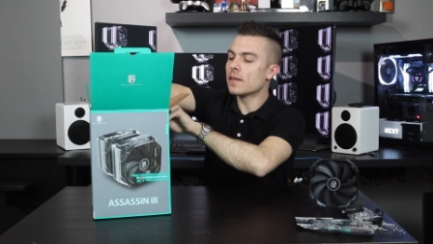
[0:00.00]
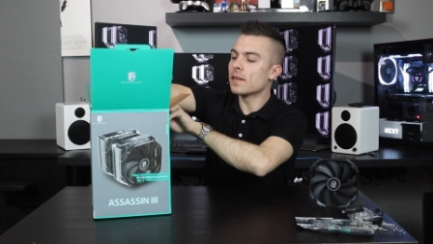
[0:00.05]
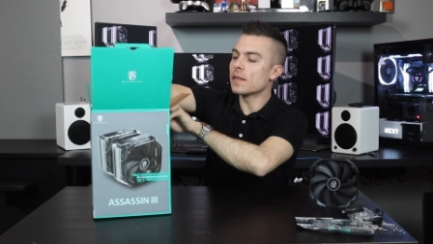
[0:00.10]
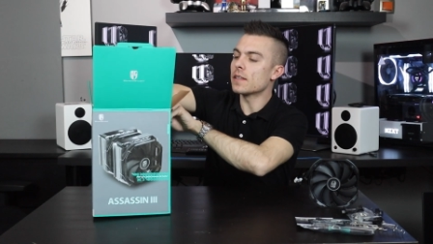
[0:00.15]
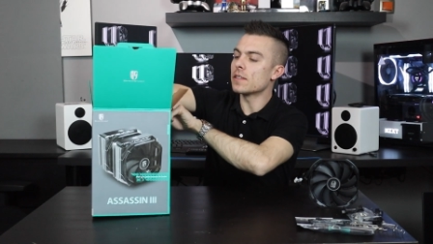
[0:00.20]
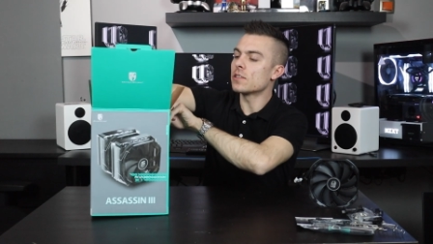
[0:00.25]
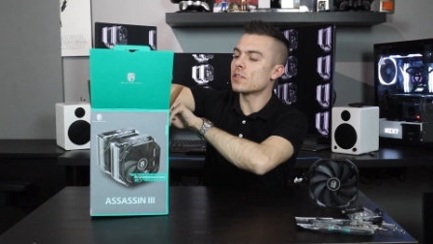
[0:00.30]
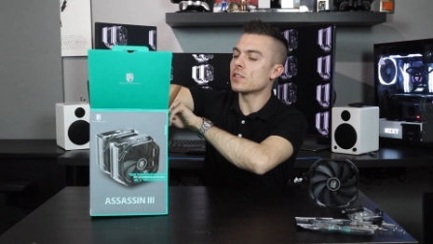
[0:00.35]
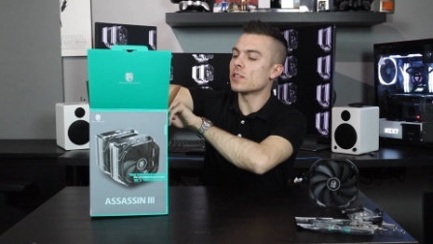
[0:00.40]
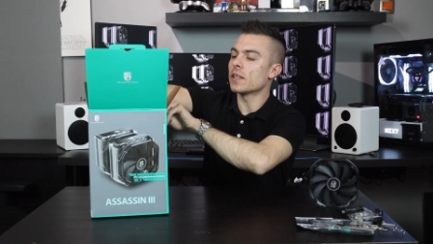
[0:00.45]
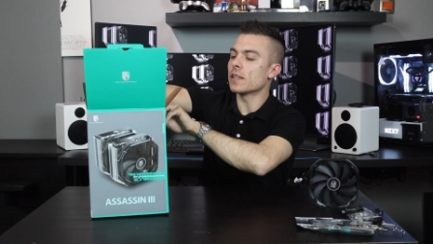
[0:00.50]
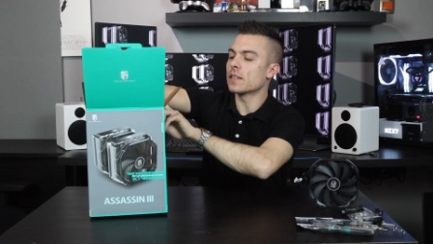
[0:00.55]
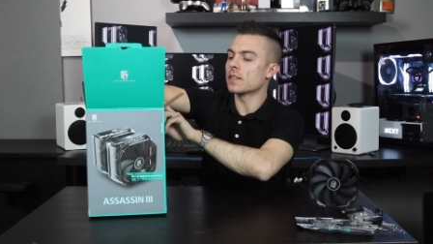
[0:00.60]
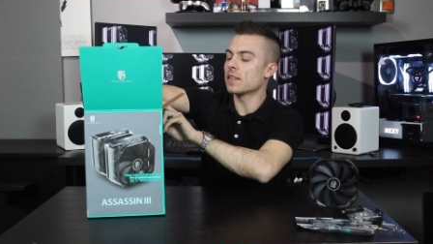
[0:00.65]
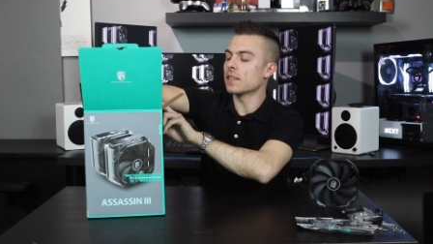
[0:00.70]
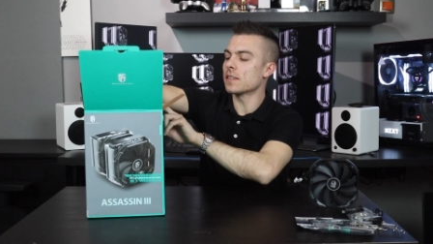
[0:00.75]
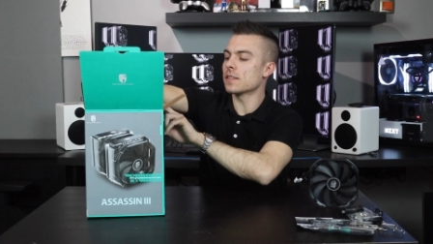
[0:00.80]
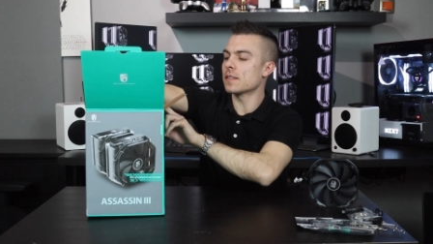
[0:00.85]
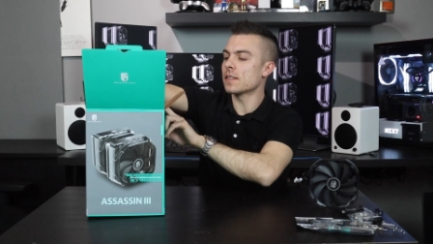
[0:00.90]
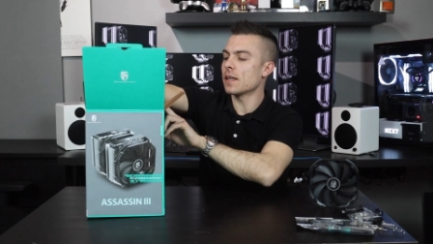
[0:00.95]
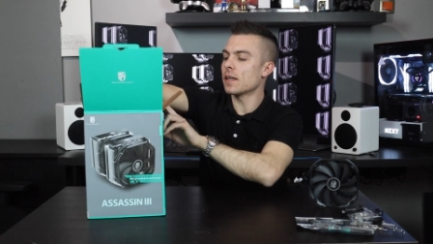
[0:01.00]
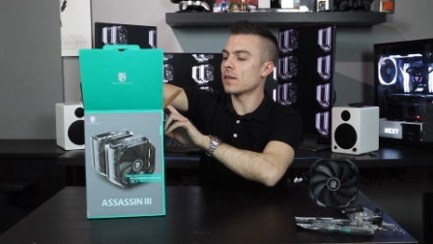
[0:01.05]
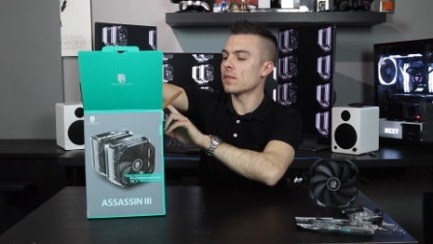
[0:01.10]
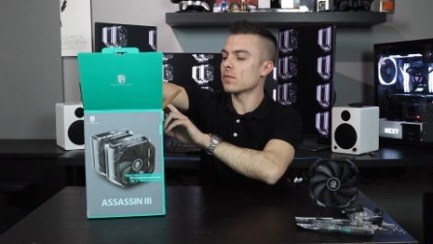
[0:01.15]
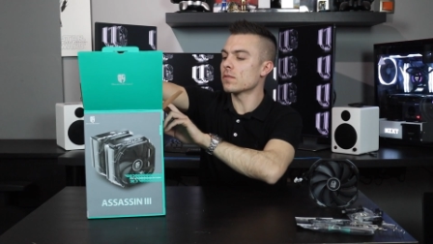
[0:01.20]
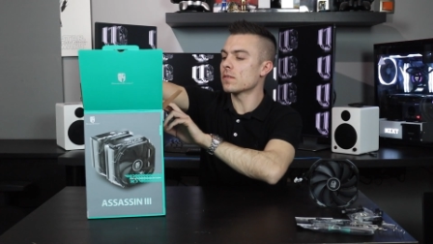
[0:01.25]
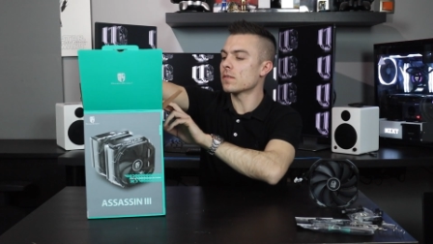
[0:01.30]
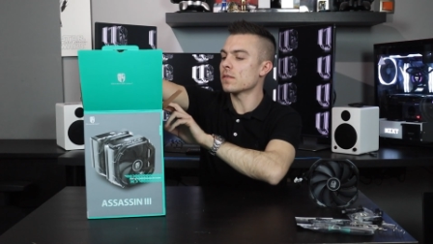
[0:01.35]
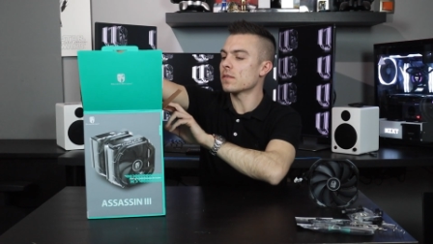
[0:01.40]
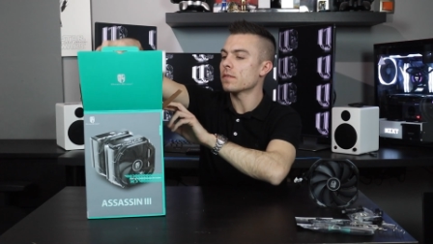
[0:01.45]
Let's check this
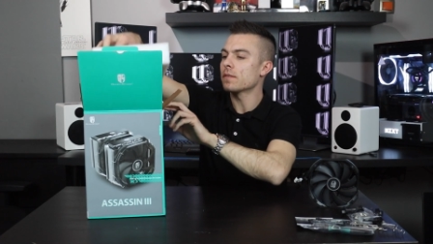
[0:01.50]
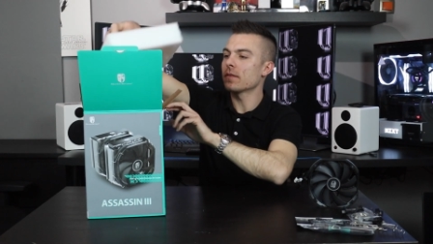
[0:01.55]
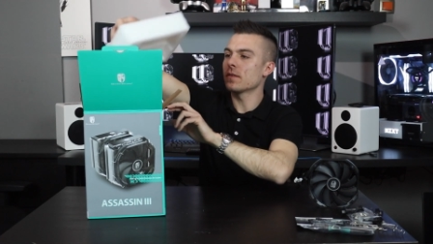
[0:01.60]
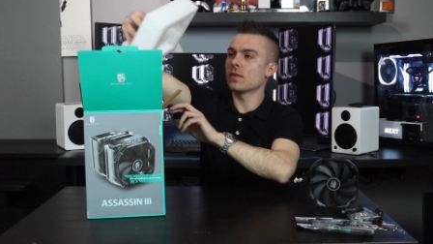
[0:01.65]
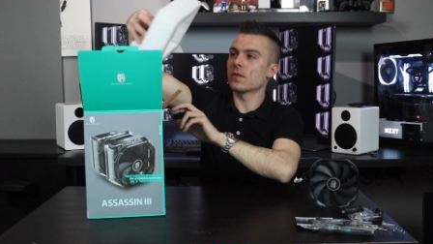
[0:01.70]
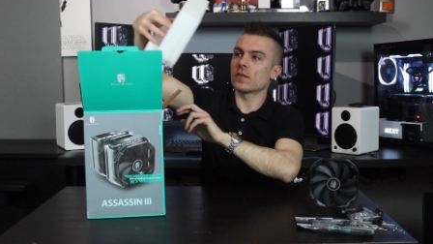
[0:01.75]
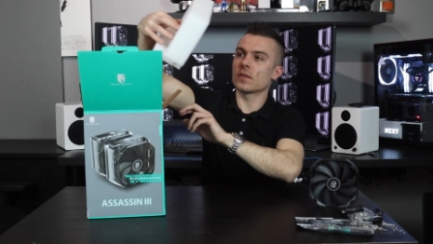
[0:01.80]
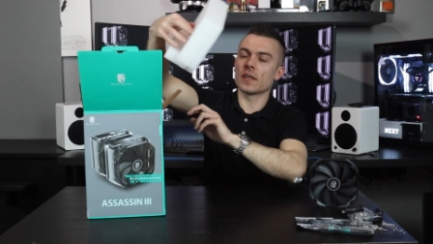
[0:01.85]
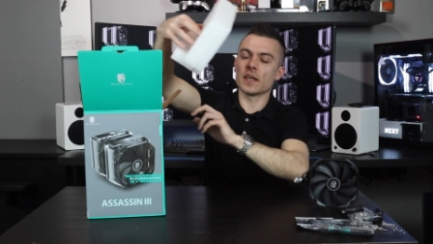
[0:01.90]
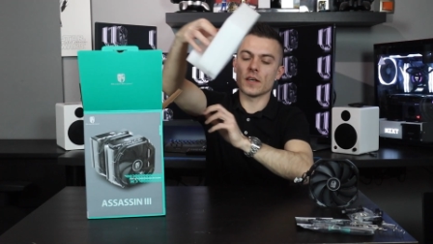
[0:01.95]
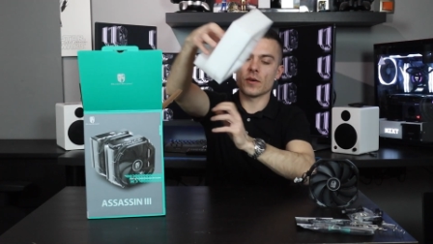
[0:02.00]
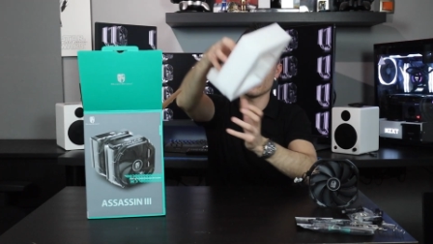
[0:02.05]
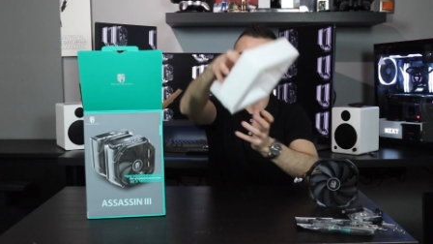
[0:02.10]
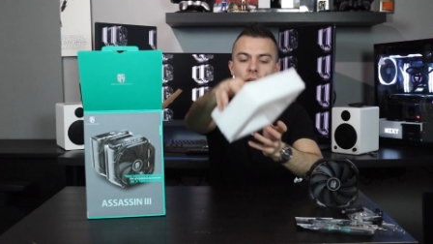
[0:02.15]
out. Okay,